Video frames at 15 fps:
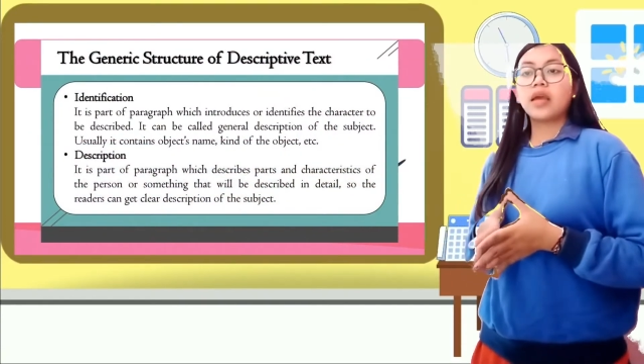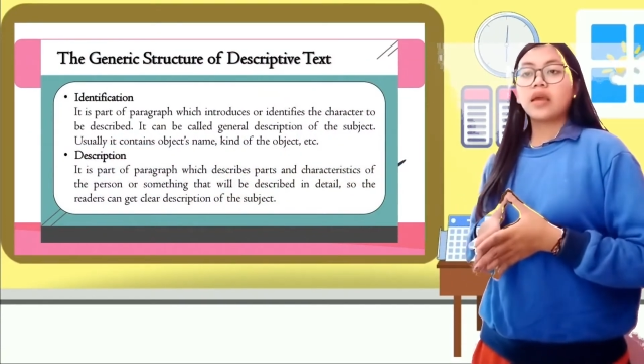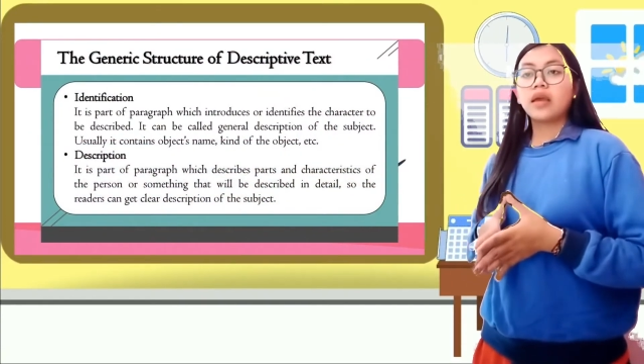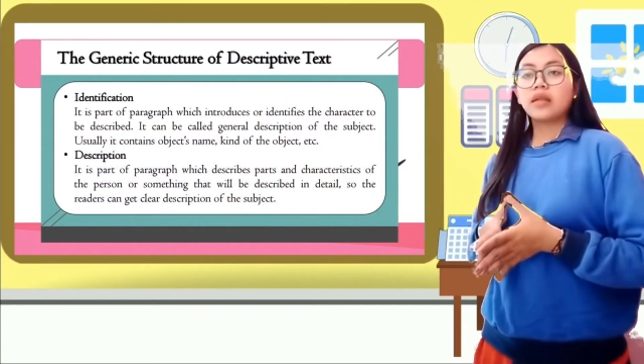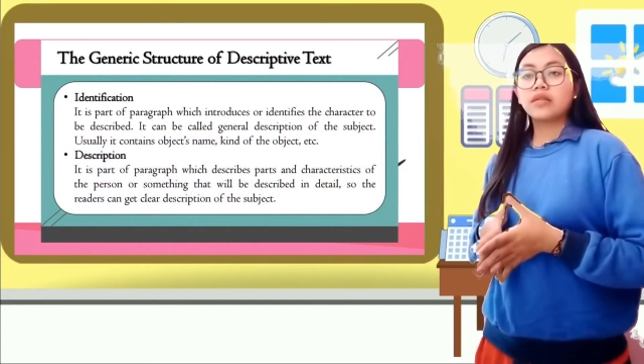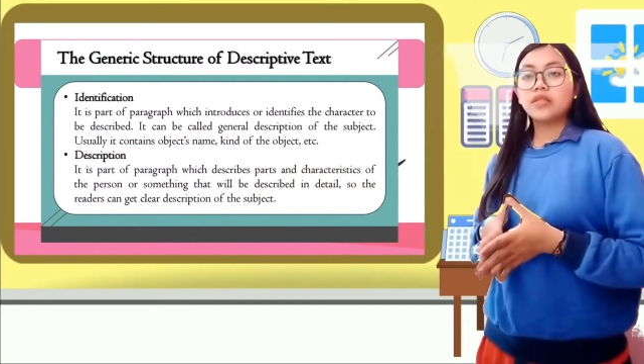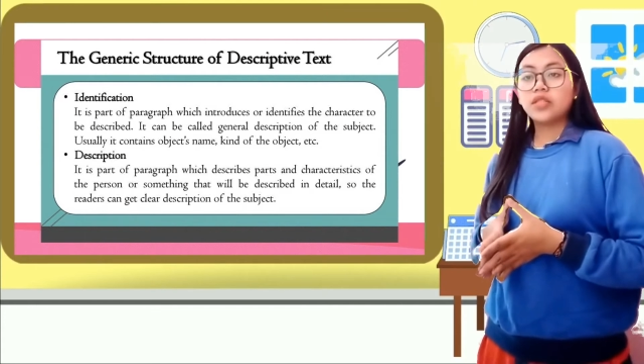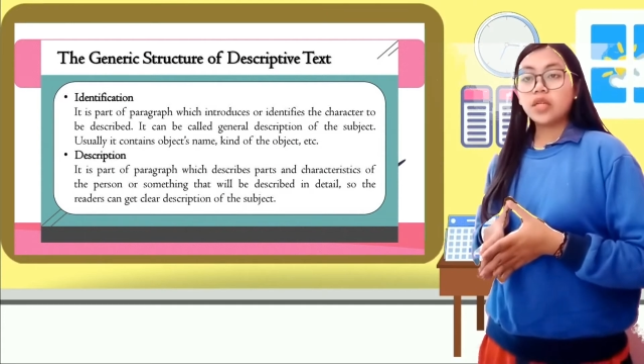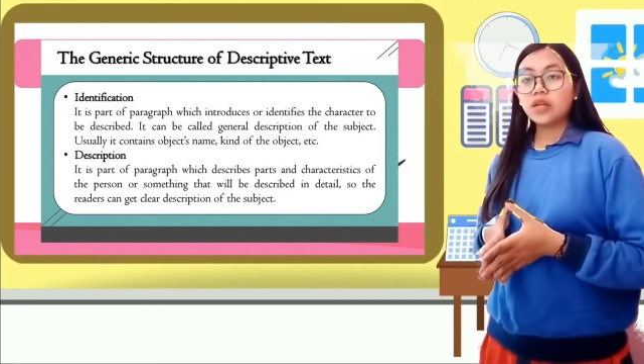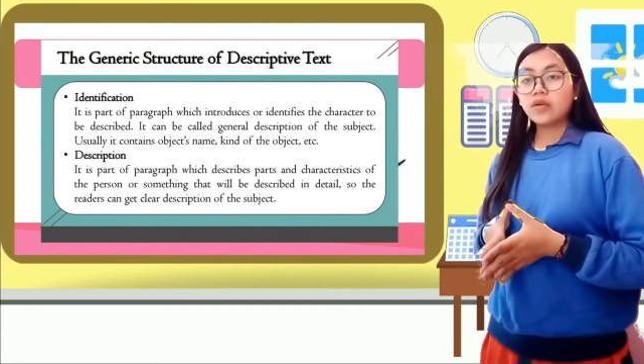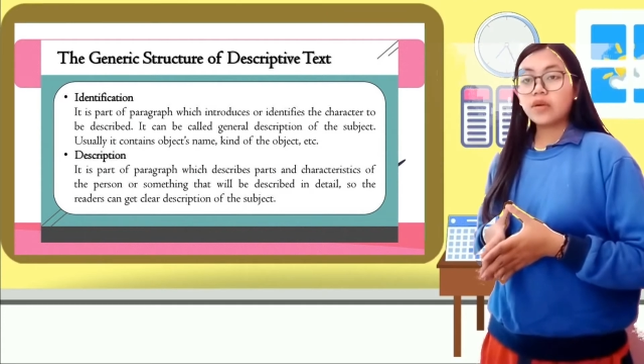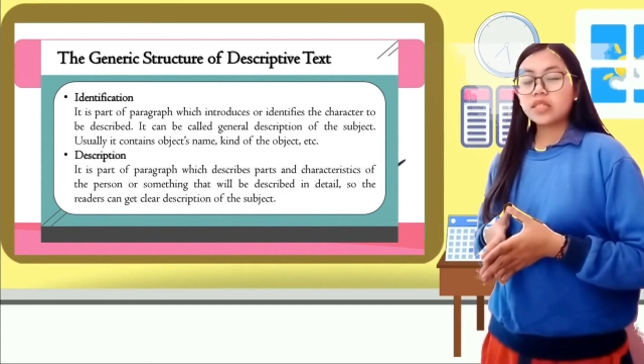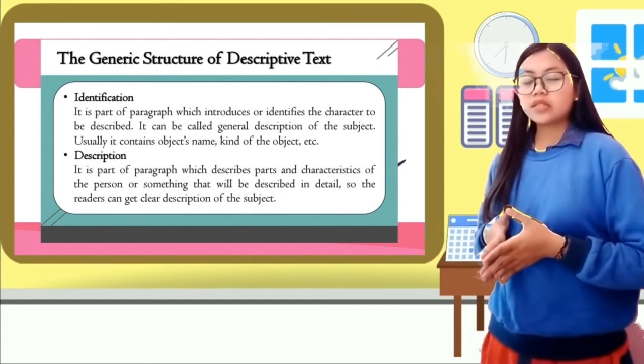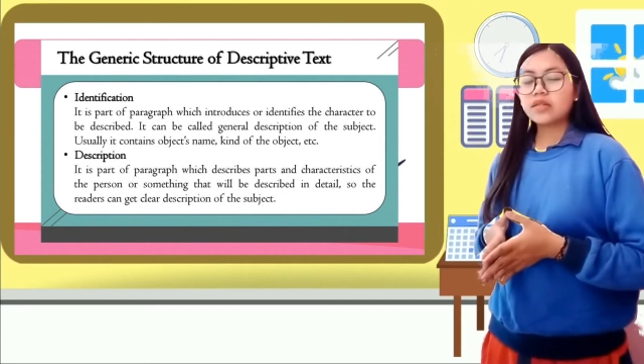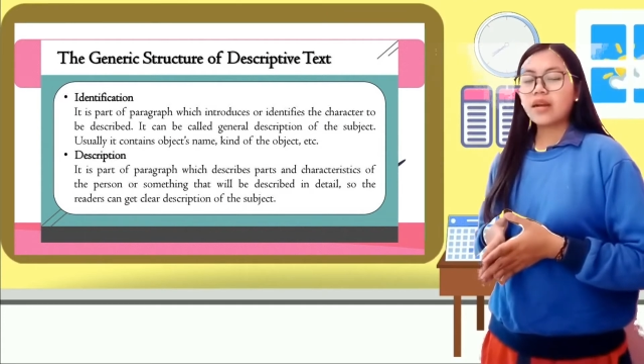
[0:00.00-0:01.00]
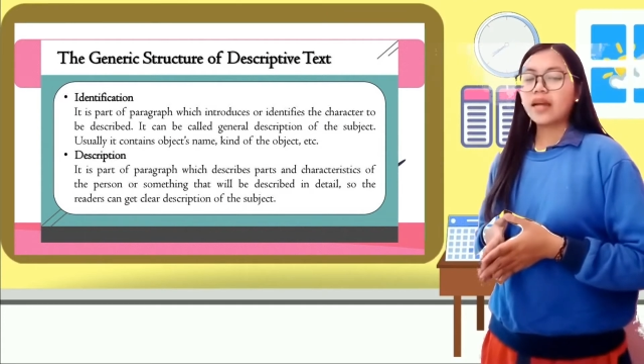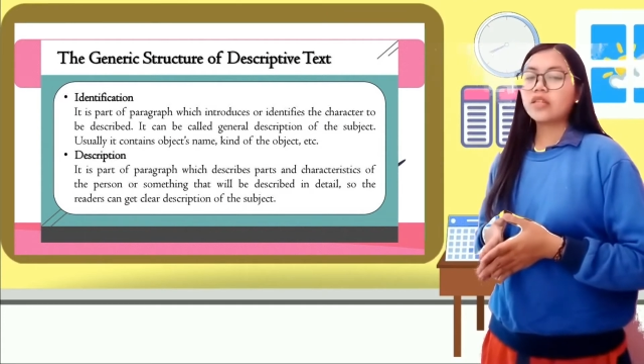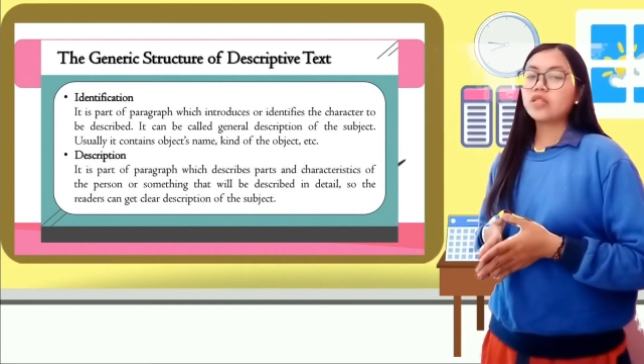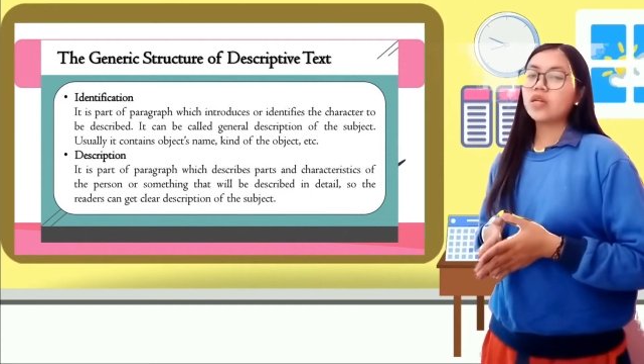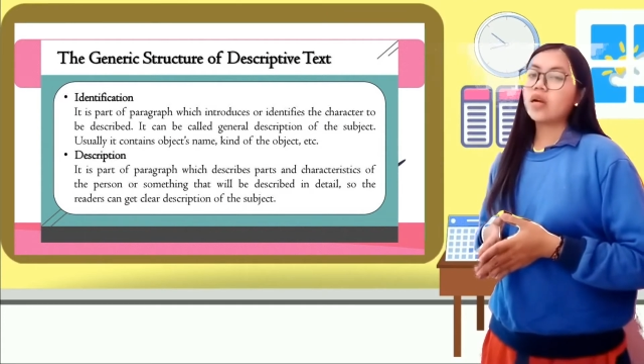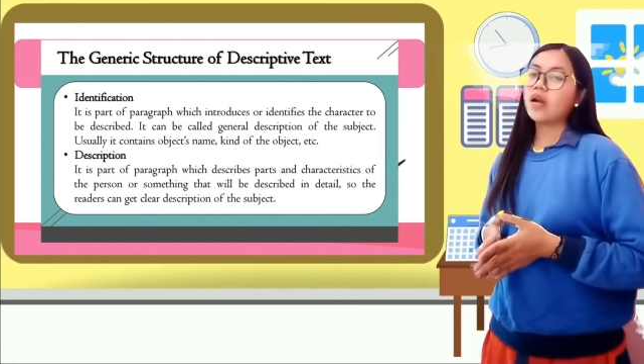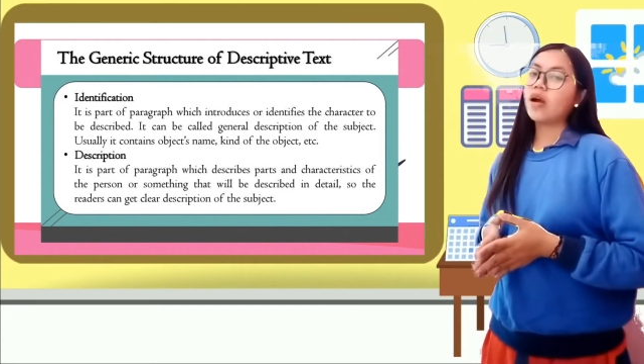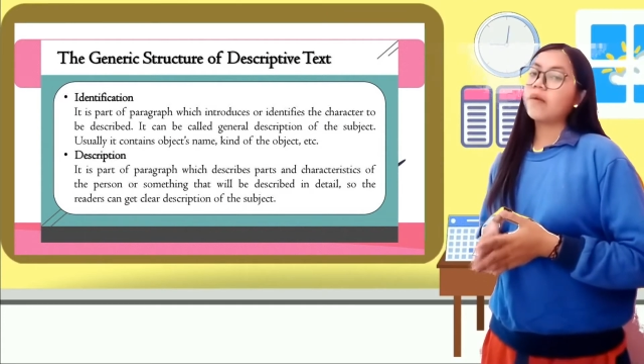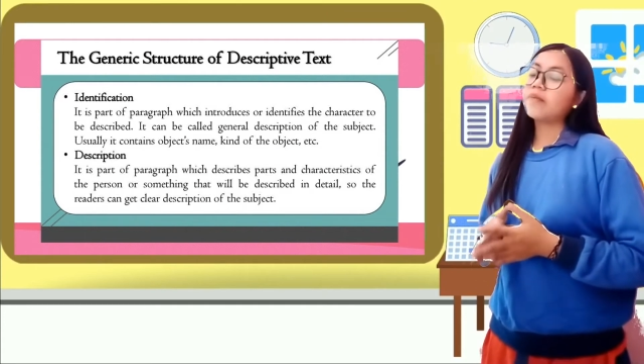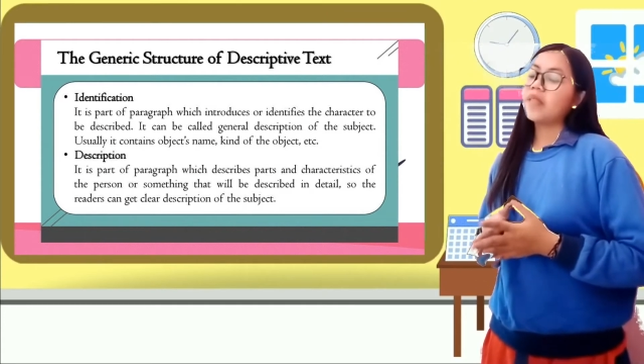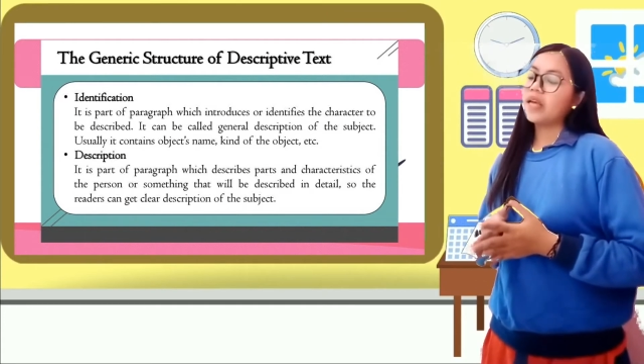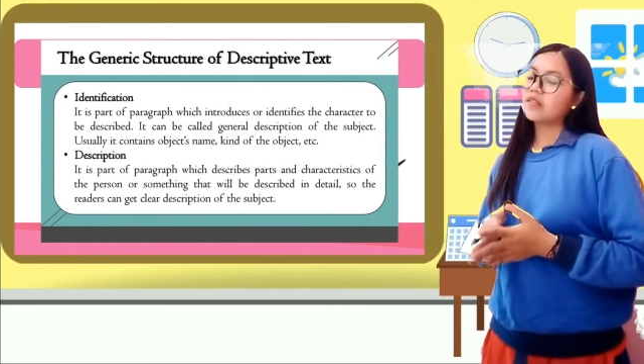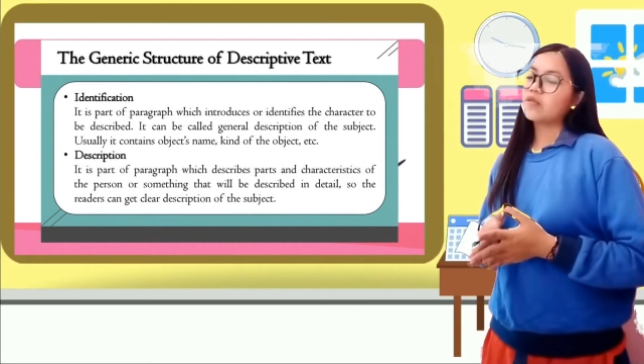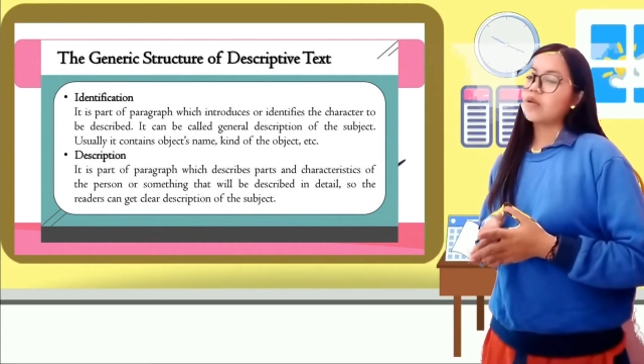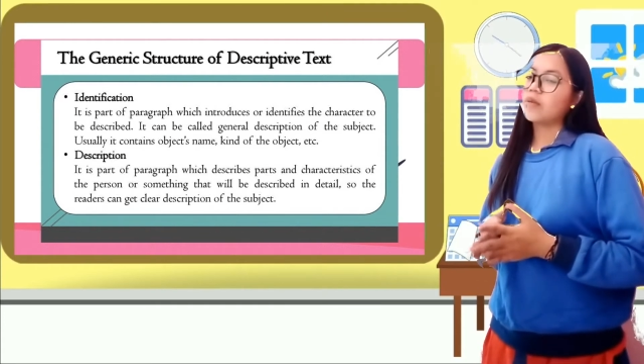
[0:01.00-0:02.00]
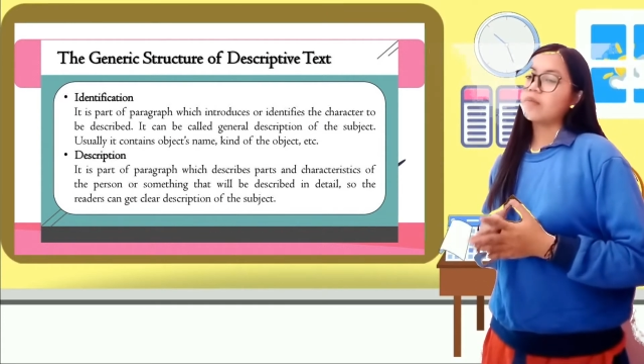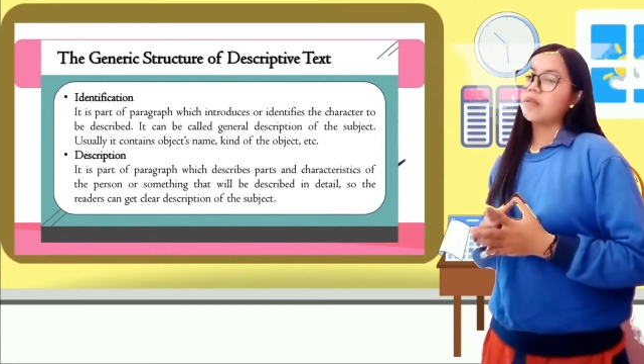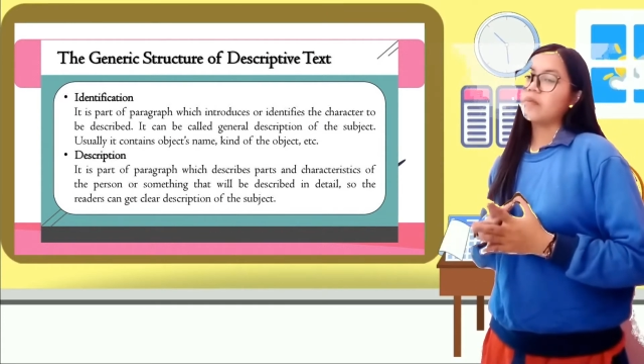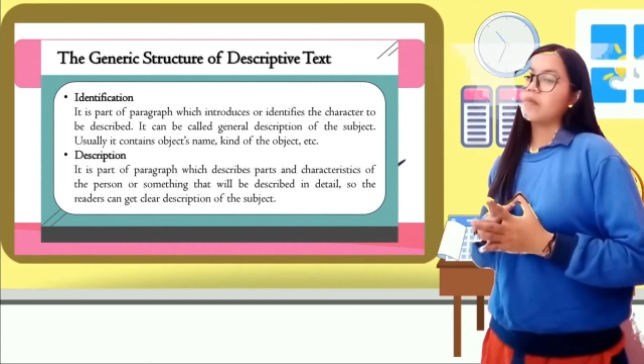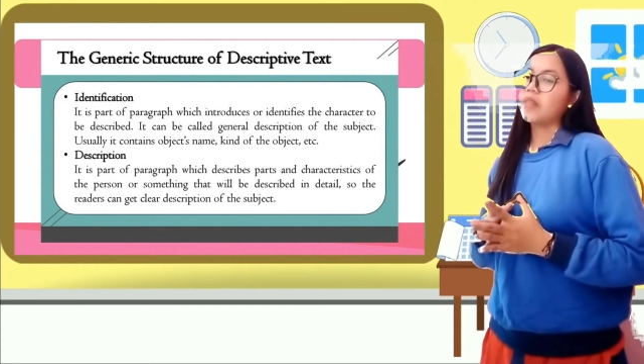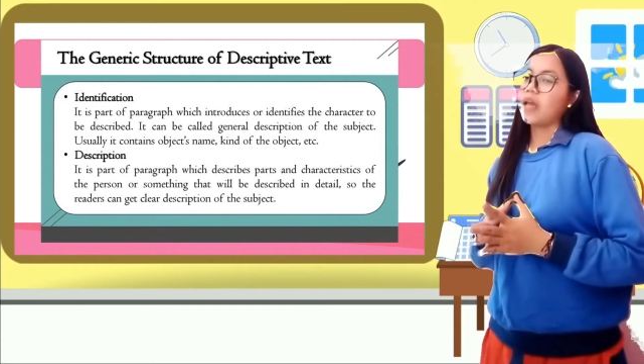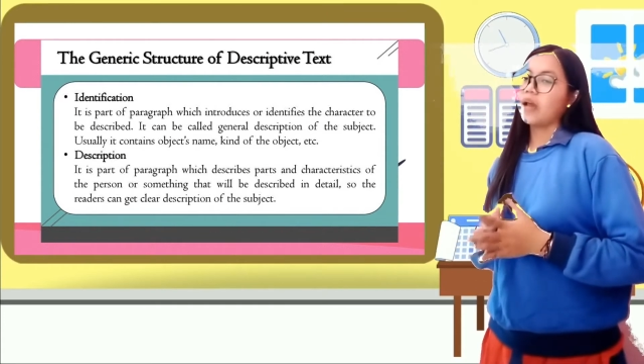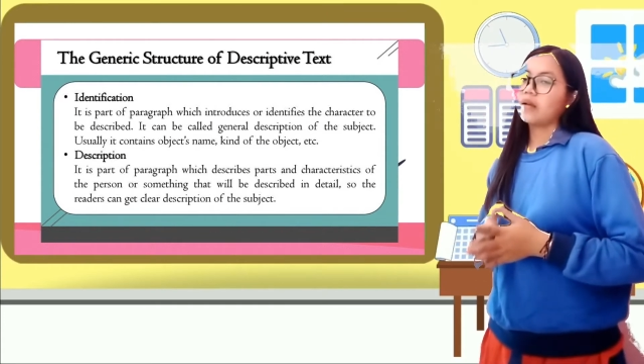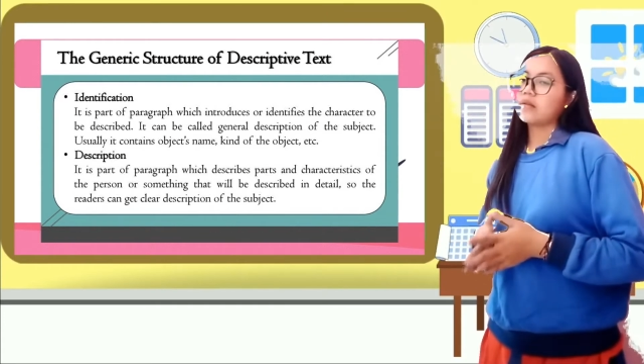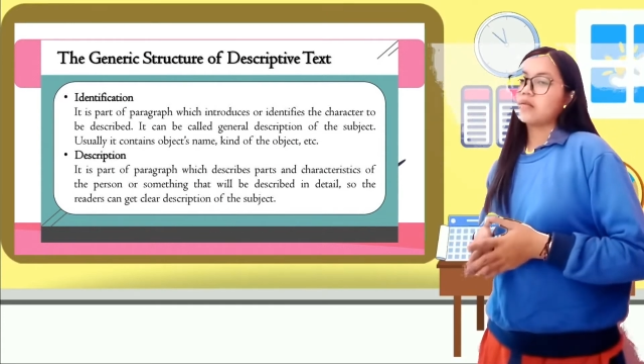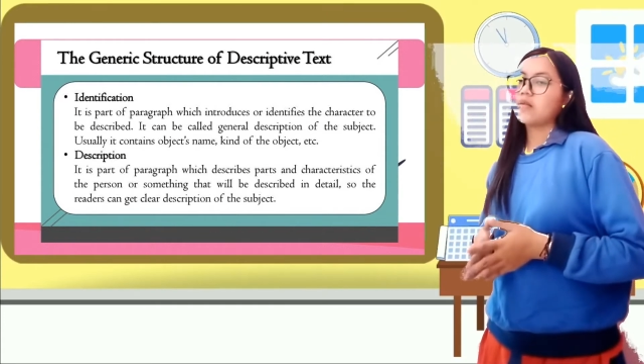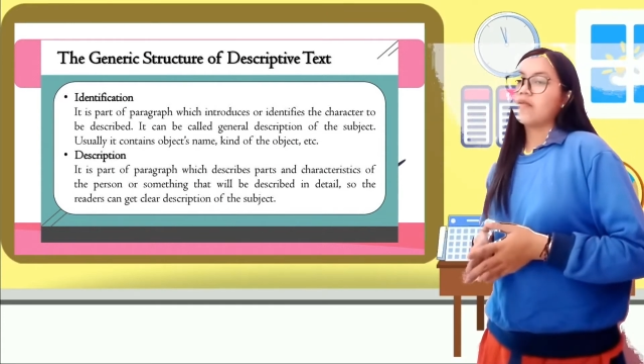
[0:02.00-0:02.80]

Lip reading: generic structure of descriptive text.